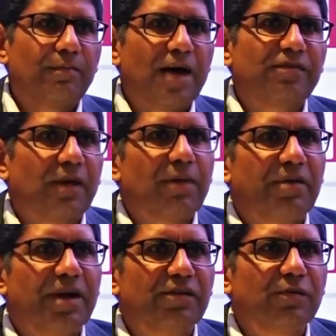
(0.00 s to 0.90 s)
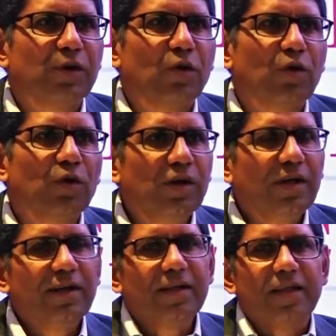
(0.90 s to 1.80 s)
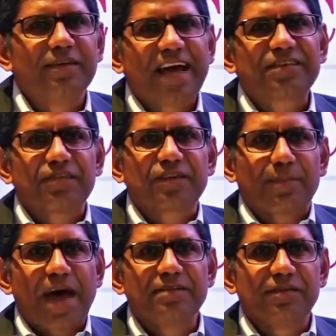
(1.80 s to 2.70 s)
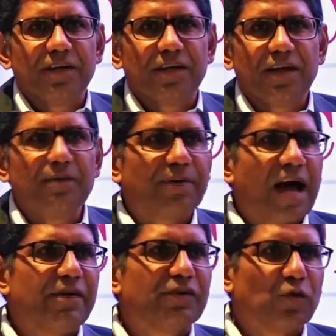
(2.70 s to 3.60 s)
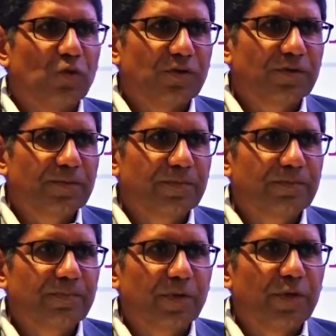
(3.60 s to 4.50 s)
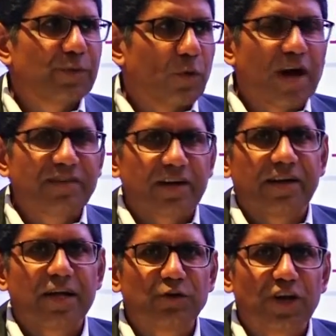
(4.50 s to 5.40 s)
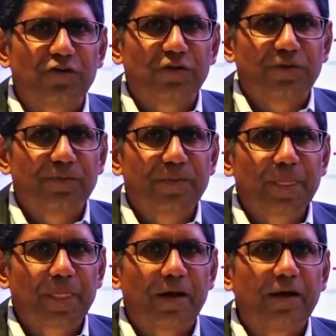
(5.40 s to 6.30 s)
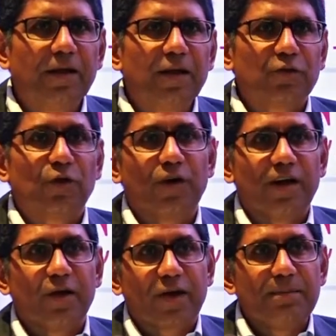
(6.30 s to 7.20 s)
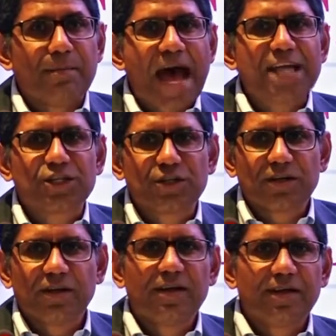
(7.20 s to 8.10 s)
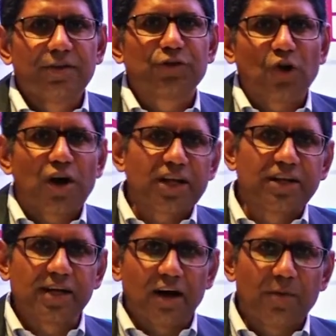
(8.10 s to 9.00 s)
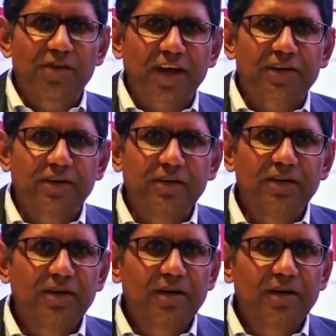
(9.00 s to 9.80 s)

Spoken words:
by some evidence, we know there's excess capacity in private schools, which provide secondary education. Right? So it can match the shortage in government sector